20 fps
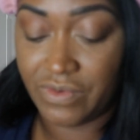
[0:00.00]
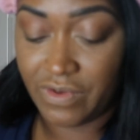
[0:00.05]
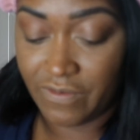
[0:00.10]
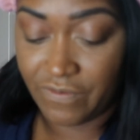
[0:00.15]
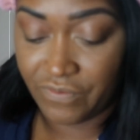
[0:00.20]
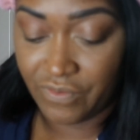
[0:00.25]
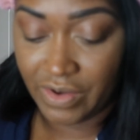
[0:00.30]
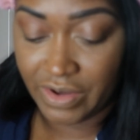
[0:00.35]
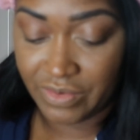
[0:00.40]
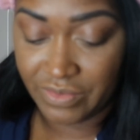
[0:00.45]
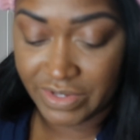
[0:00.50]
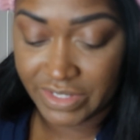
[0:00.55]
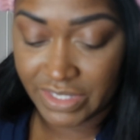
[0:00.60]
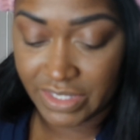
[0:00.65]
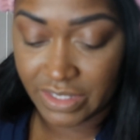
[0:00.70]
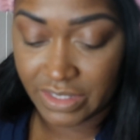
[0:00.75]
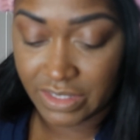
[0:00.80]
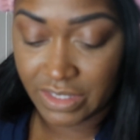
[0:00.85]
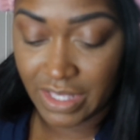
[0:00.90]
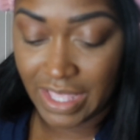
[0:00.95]

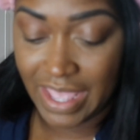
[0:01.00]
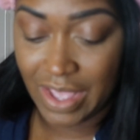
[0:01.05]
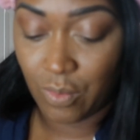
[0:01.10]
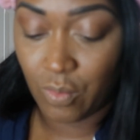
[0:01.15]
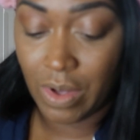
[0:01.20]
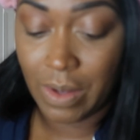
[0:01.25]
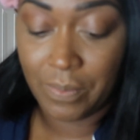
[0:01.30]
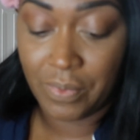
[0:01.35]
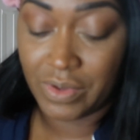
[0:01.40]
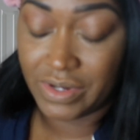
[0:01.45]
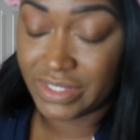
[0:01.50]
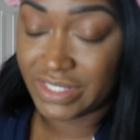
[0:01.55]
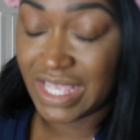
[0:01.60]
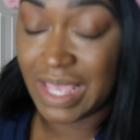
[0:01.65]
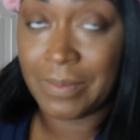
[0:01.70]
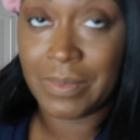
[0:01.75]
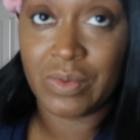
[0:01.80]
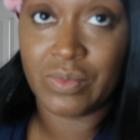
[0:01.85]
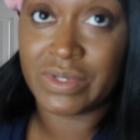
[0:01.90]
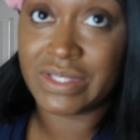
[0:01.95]
fragrances. At one point in
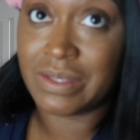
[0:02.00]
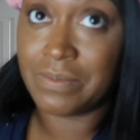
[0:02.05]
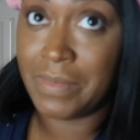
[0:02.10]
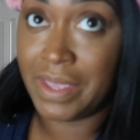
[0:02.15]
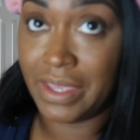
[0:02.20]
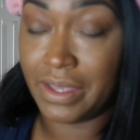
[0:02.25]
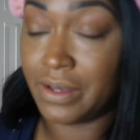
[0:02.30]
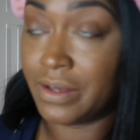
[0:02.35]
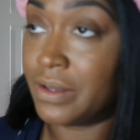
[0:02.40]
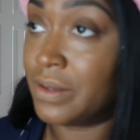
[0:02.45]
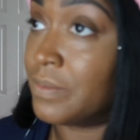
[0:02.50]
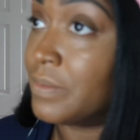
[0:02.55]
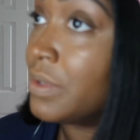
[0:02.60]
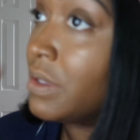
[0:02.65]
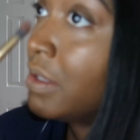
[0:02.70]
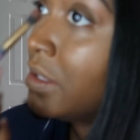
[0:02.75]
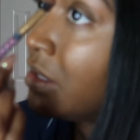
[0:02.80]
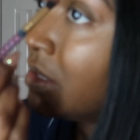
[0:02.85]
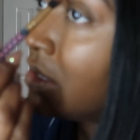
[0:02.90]
time it was makeup.